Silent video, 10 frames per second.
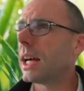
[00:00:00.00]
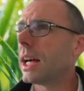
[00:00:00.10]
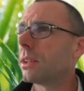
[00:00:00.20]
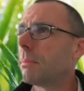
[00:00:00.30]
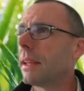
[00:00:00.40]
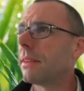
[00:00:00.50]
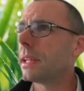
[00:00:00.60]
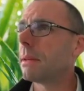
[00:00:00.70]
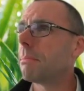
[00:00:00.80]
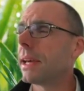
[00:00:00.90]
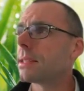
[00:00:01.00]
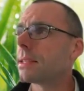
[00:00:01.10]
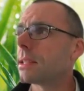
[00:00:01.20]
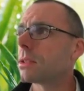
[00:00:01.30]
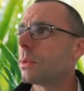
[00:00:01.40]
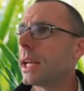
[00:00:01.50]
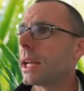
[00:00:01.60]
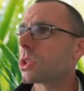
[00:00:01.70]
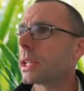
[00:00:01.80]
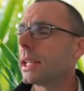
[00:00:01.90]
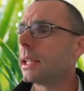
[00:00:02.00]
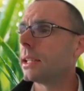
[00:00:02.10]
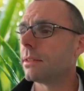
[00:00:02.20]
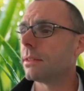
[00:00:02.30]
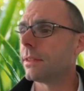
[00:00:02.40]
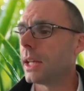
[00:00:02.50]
On a monthly basis, we actually give